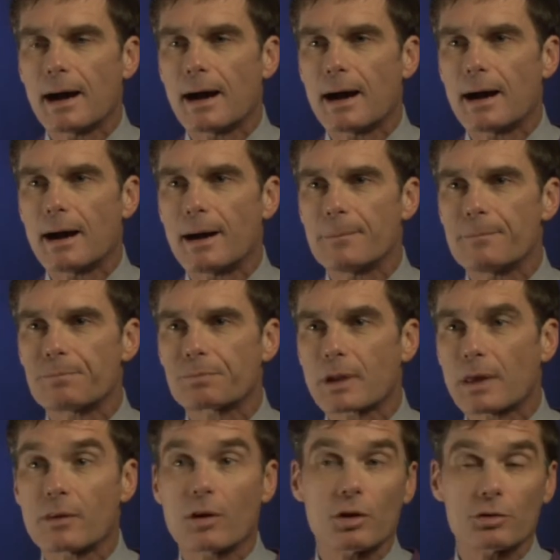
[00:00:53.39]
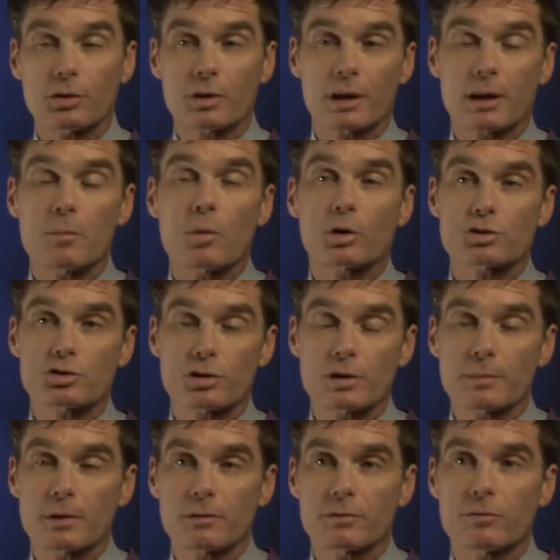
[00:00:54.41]
And they're also getting more
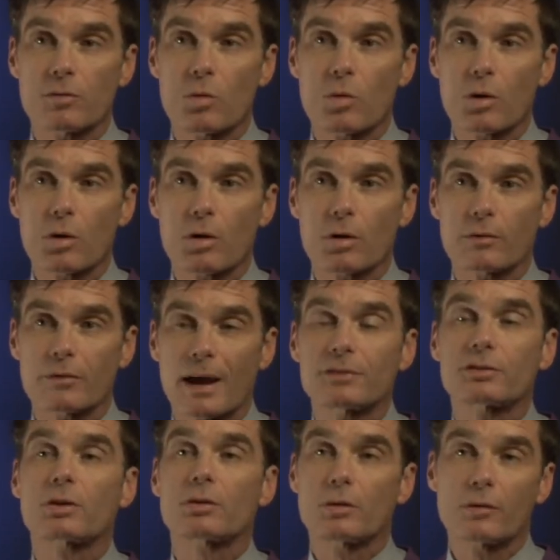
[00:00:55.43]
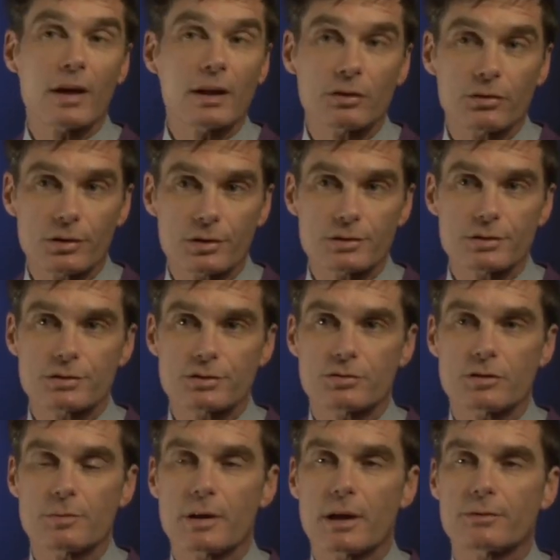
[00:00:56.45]
treatment for vascular events, such as
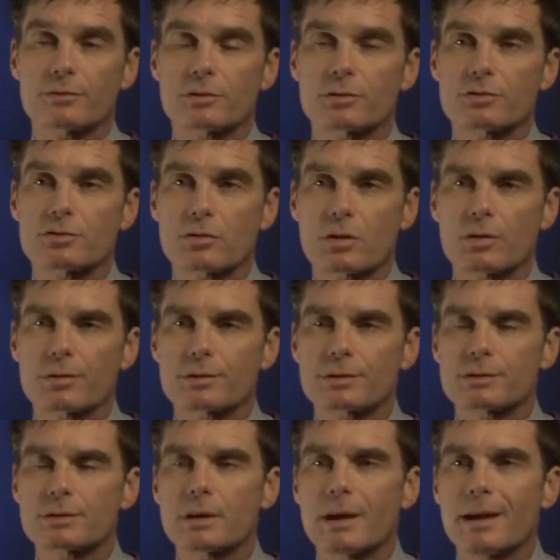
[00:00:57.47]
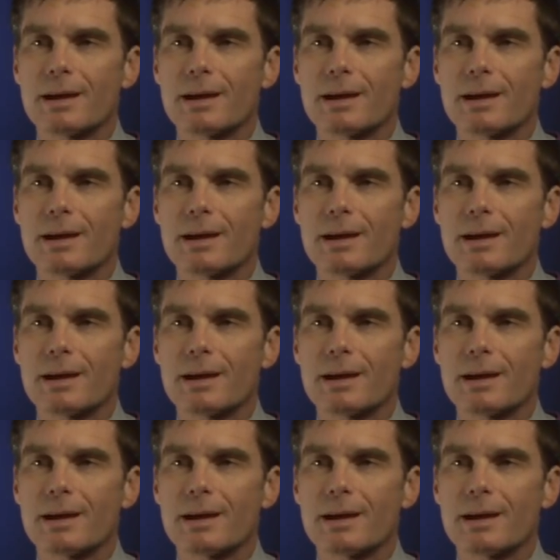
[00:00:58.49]
treatment after strokes.